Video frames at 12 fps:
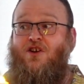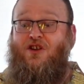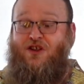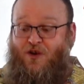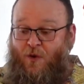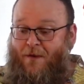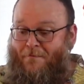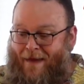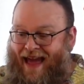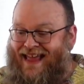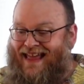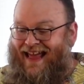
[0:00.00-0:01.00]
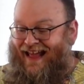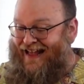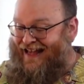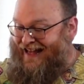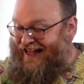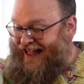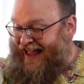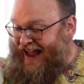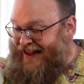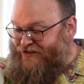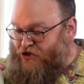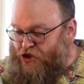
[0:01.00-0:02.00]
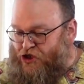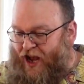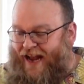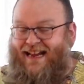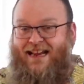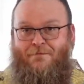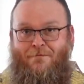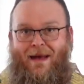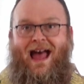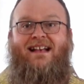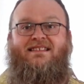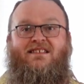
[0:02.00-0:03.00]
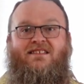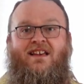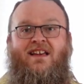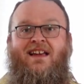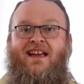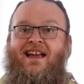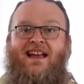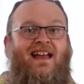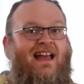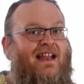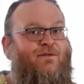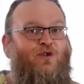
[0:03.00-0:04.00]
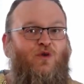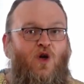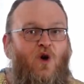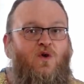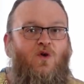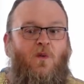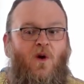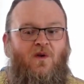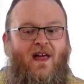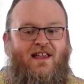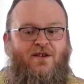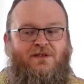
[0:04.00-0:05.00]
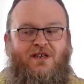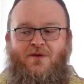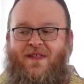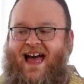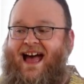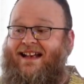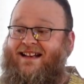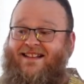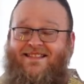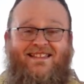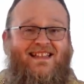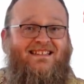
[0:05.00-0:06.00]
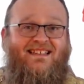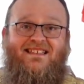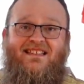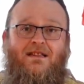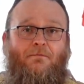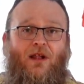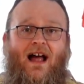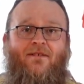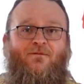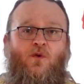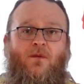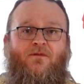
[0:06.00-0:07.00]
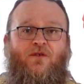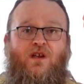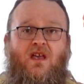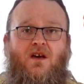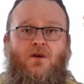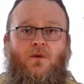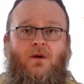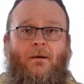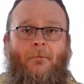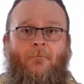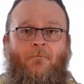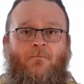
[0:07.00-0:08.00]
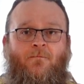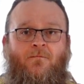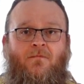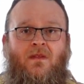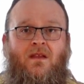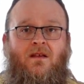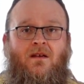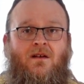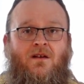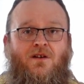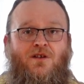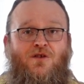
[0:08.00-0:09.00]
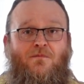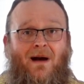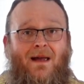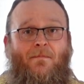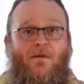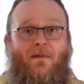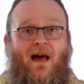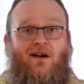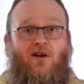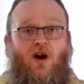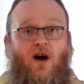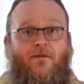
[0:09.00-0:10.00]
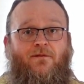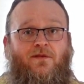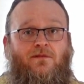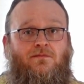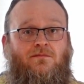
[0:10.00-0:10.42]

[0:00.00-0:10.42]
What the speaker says: you're making a giant mess. And if your local won't let you do that, this isn't the platform for you. You might be better off